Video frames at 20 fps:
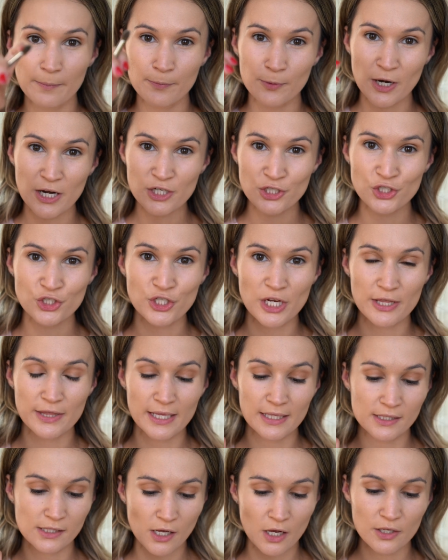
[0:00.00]
a brush
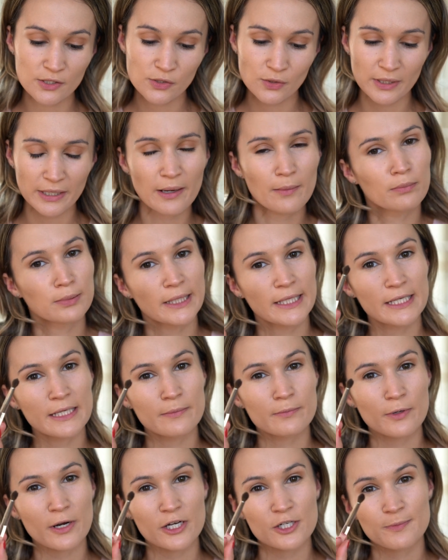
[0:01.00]
that's also like a
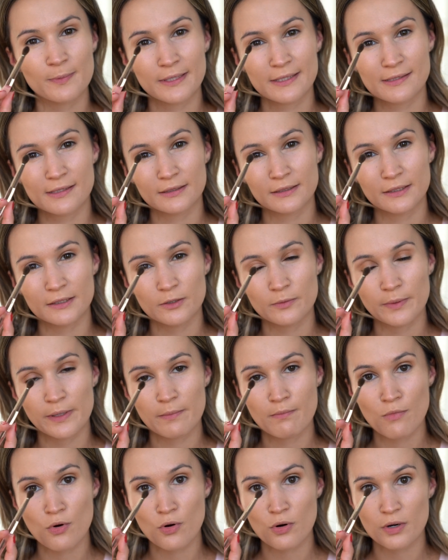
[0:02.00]
blending brush, but it's a little
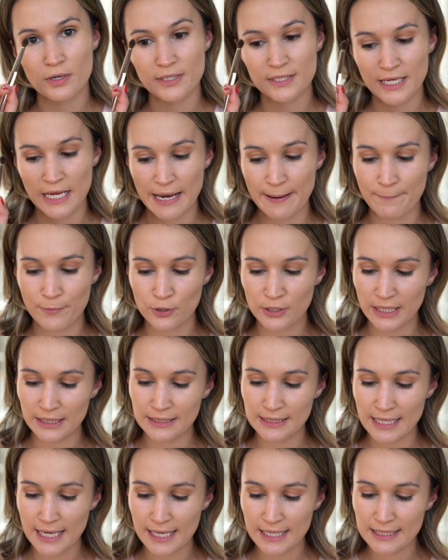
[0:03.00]
bit more tapered at
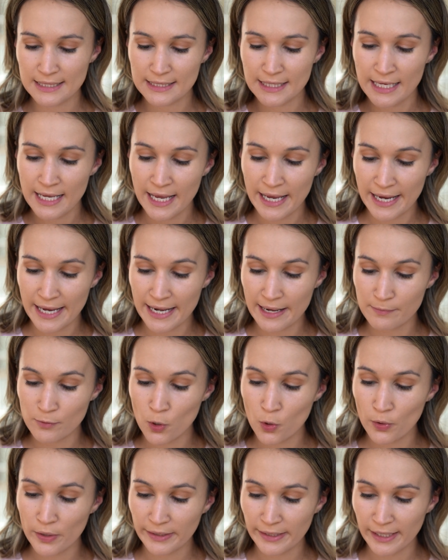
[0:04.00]
the end. And I'm
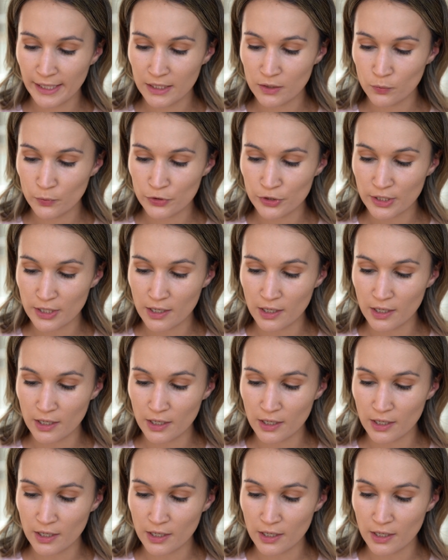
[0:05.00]
going in with the